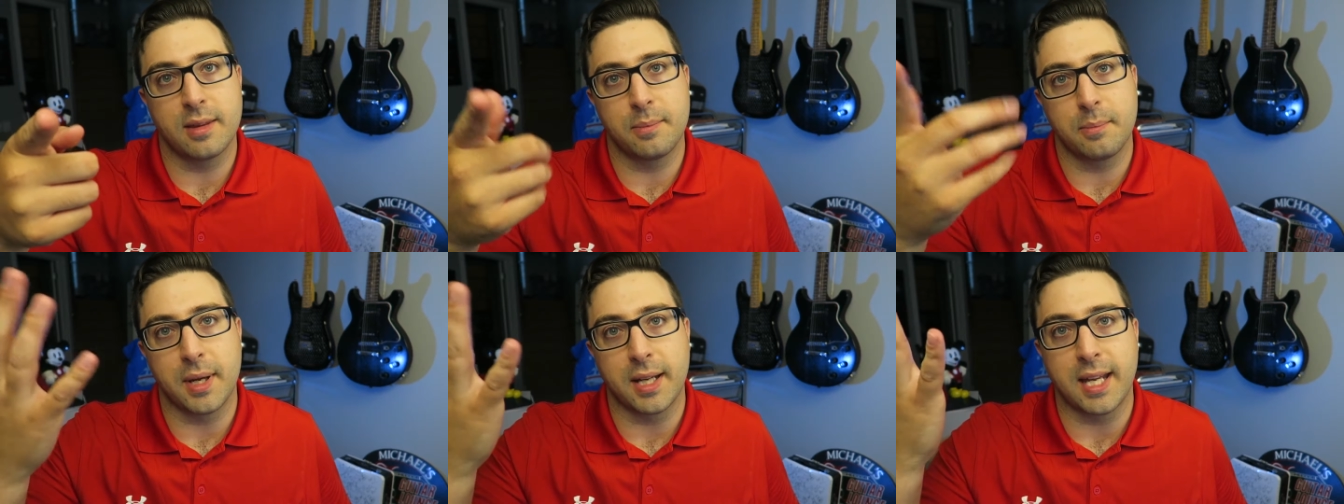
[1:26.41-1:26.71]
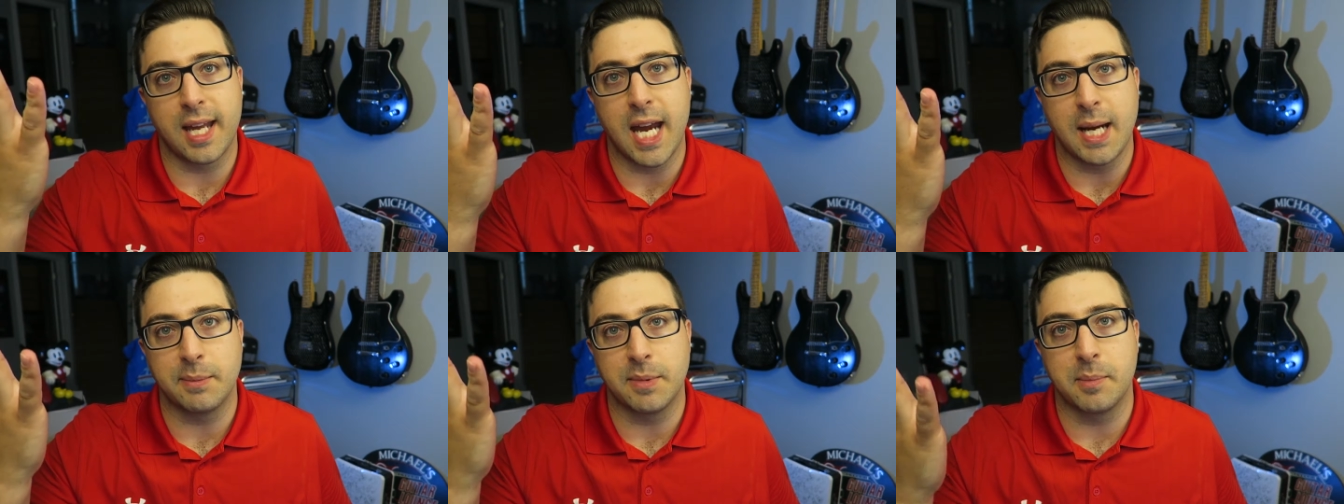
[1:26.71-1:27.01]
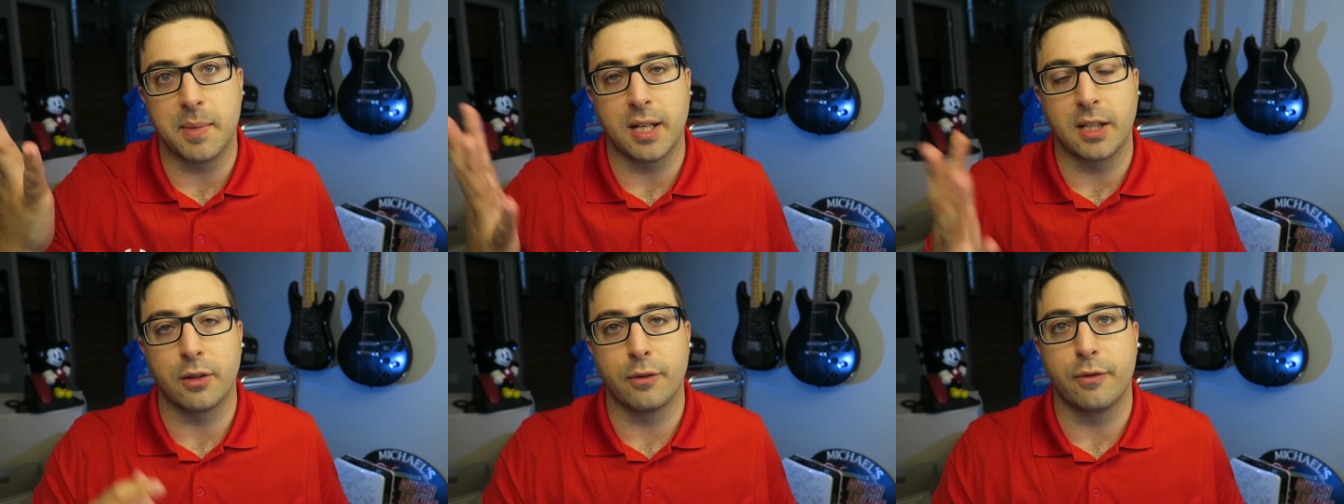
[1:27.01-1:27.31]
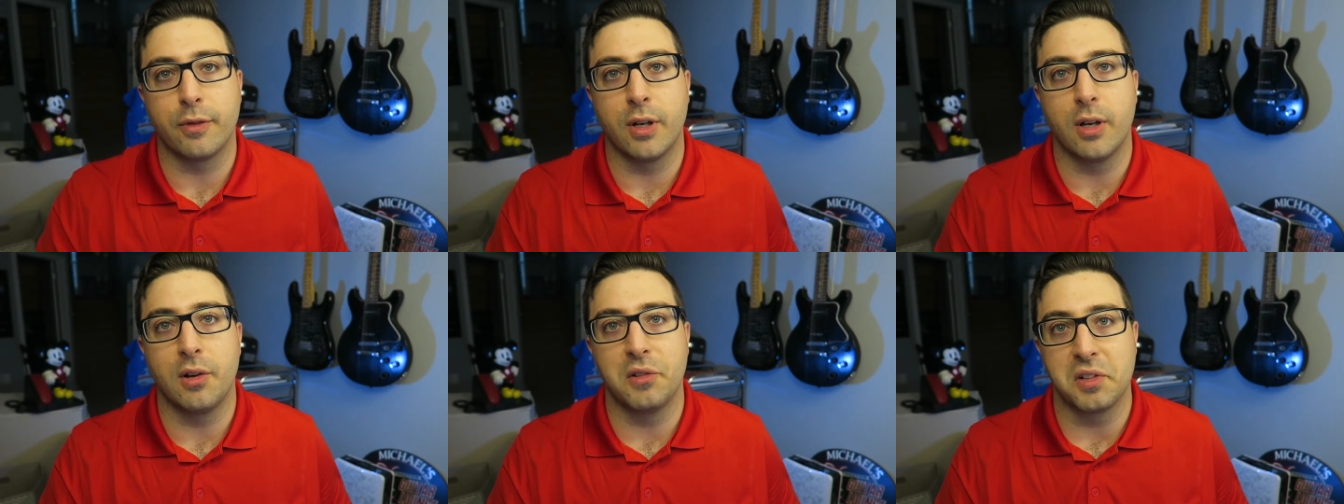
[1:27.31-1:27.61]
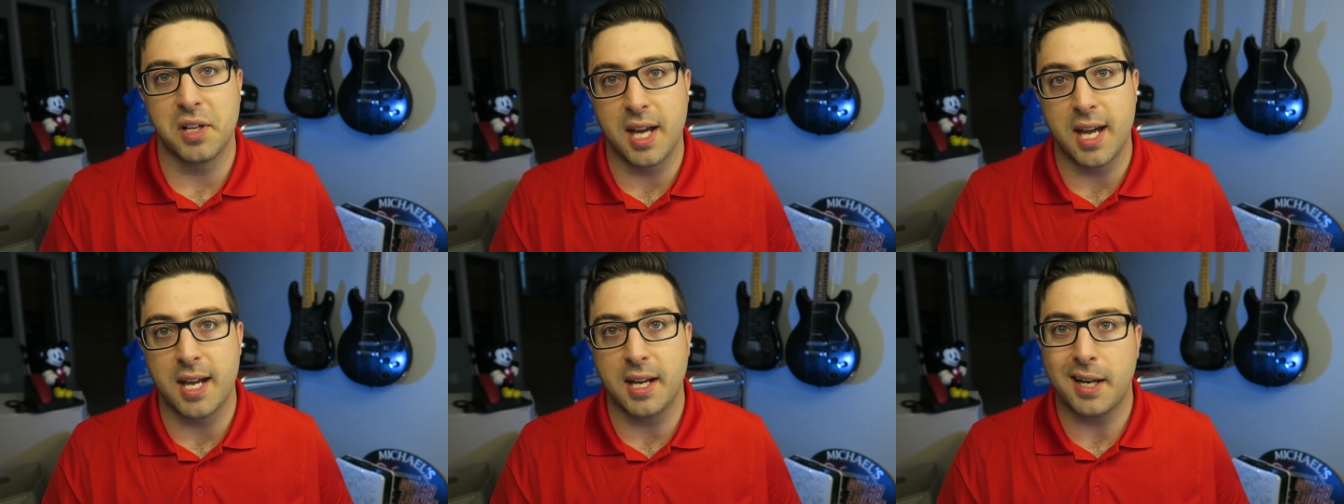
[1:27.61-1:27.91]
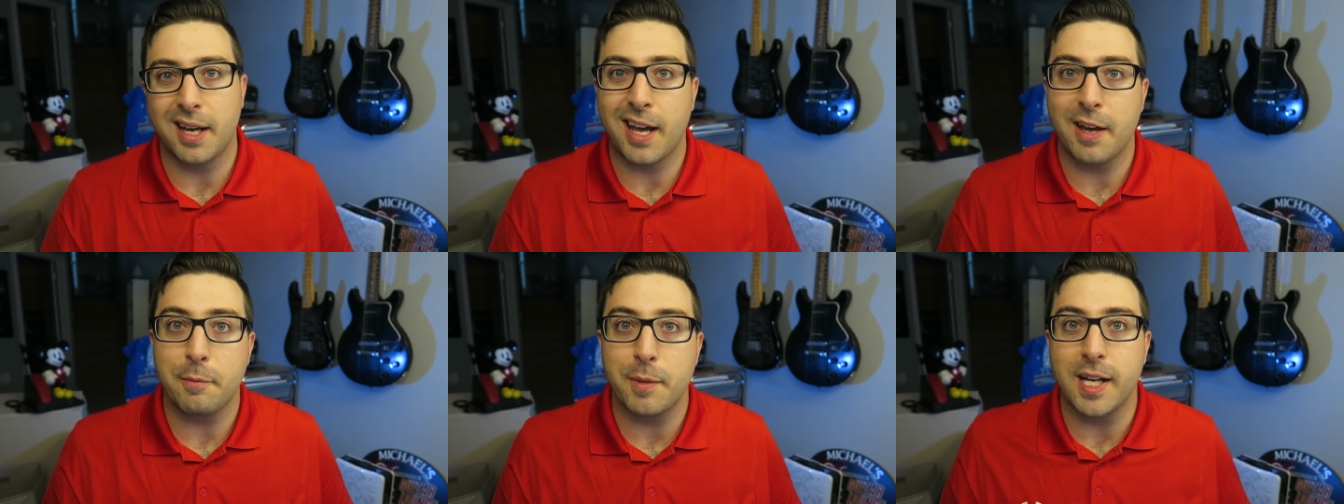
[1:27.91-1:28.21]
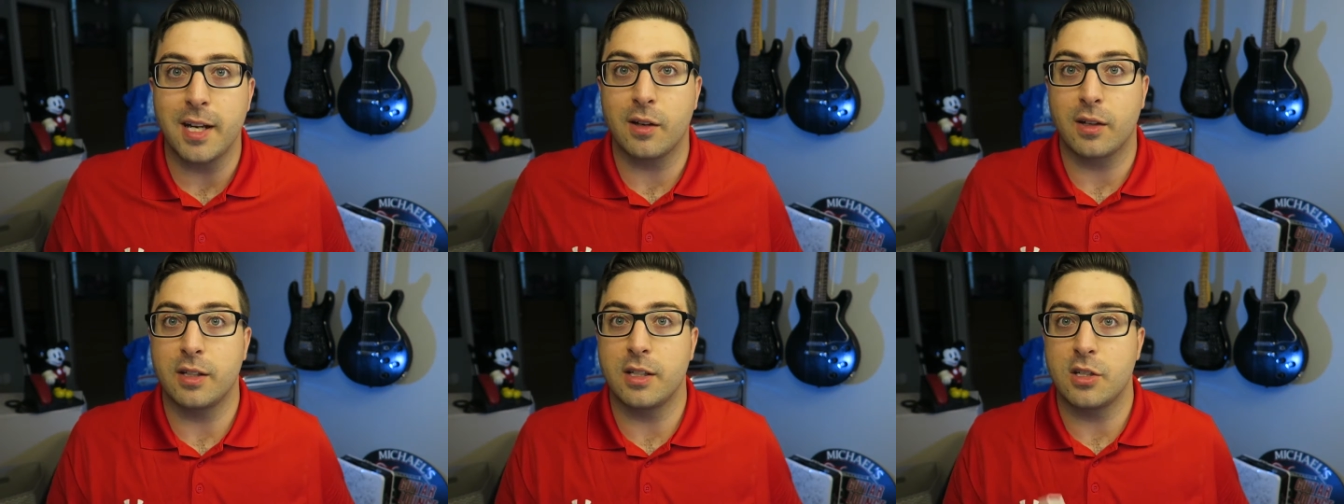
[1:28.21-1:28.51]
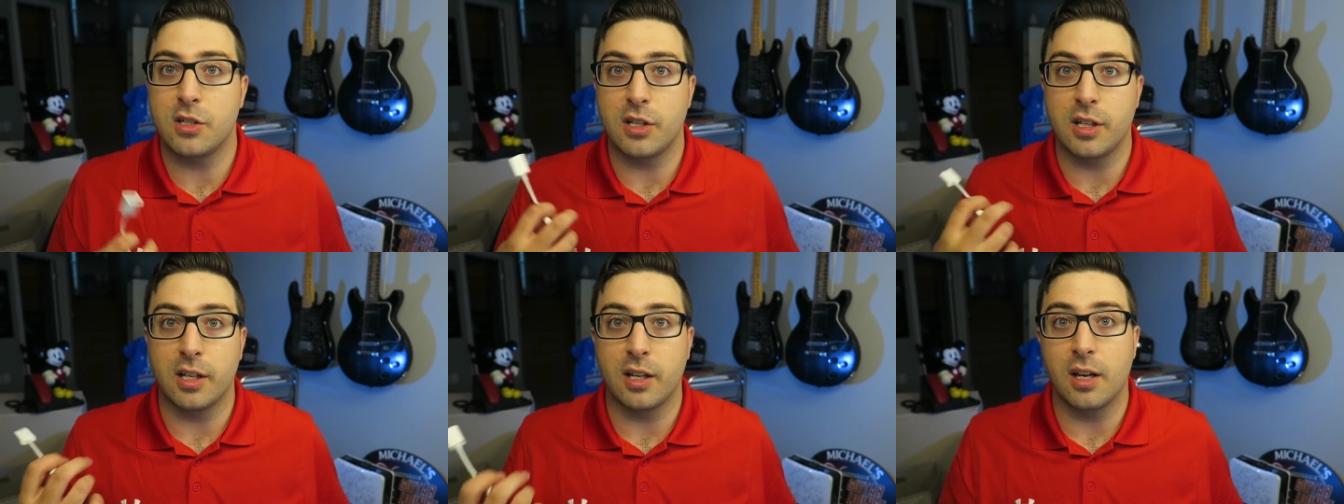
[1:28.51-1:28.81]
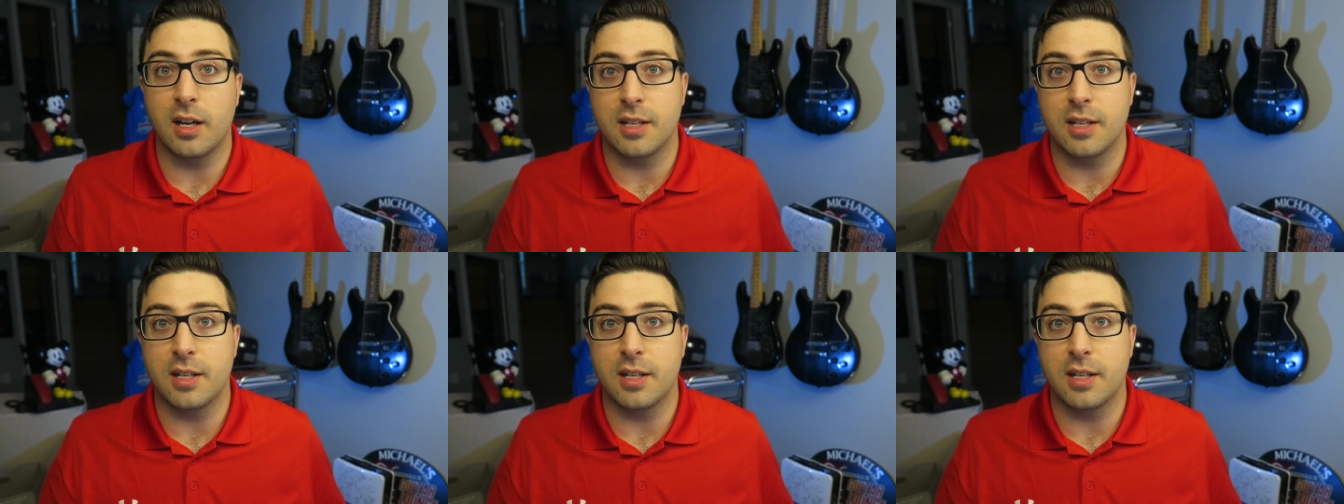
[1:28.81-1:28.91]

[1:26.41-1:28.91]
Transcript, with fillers: my camera microphone and I have my air conditioning